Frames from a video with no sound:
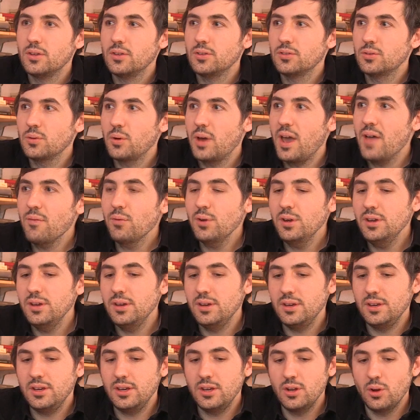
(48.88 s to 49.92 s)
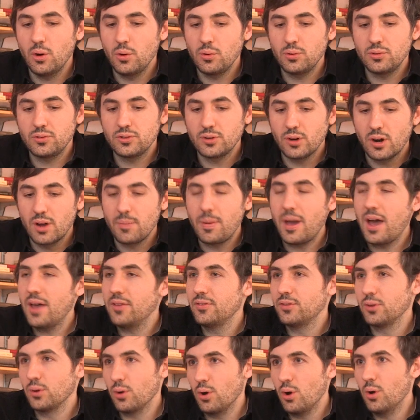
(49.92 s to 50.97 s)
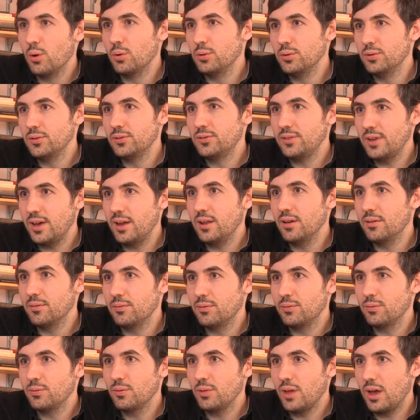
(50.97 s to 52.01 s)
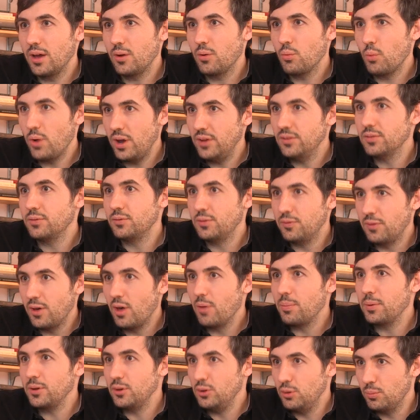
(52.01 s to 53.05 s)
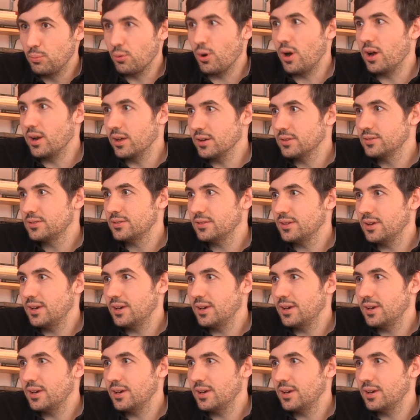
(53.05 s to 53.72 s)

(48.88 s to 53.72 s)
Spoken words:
So every startup has their own set of ways of developing new products,